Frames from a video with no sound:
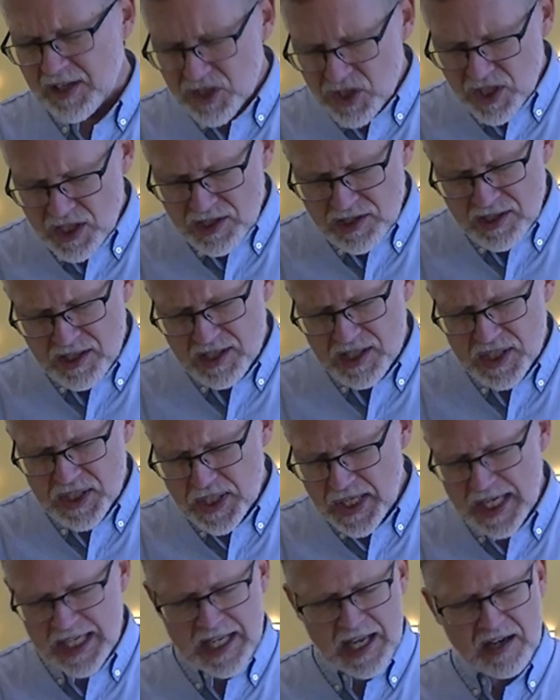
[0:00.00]
Jesus
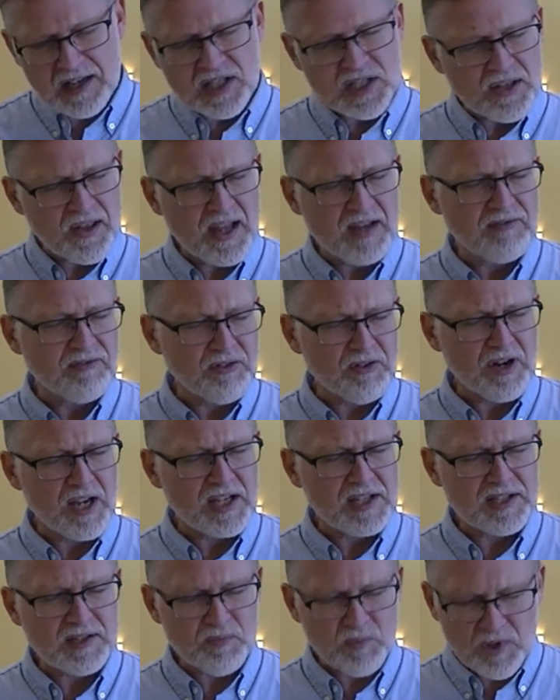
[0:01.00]
laid down his life for
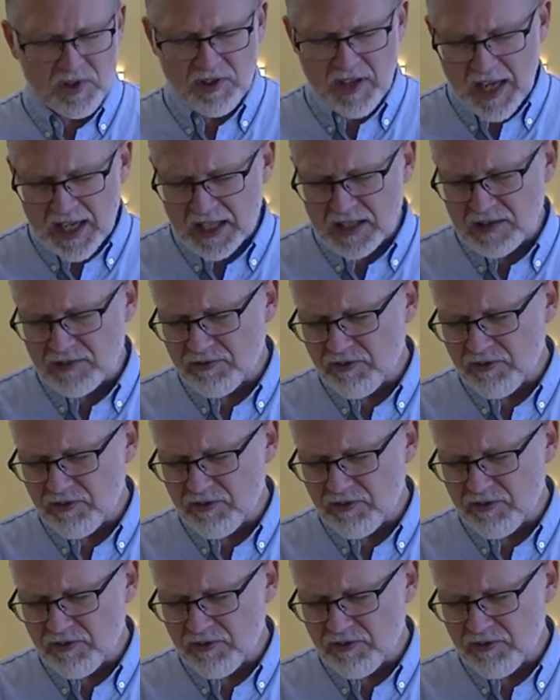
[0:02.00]
us, and we thank you,